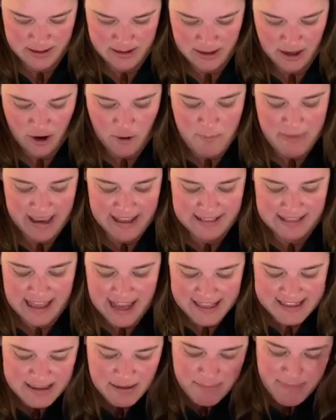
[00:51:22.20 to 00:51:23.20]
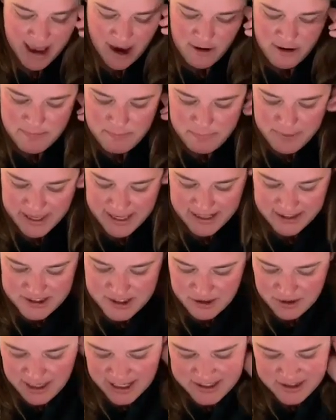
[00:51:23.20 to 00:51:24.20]
Oh man, lots of mountain peaks.
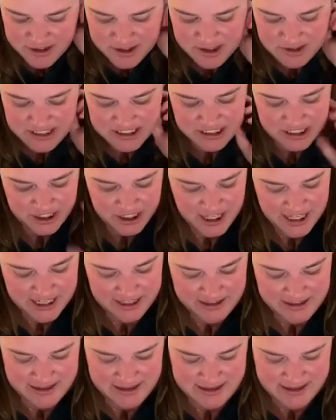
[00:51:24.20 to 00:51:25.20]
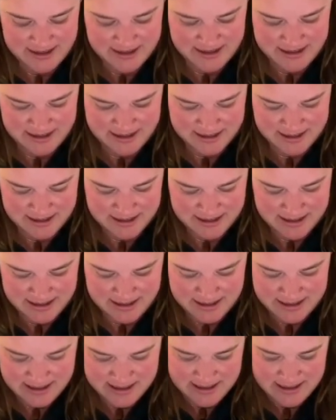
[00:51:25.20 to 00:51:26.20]
You guys are doing good.
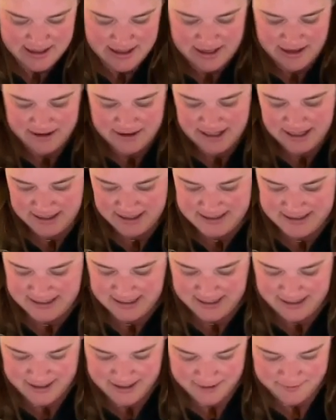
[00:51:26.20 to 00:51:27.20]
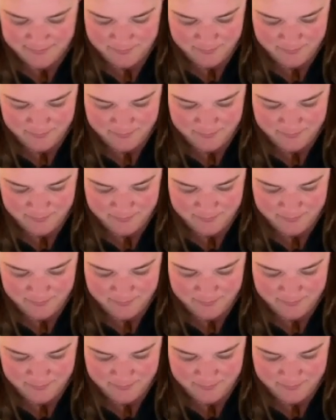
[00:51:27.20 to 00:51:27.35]
All right, let's see here.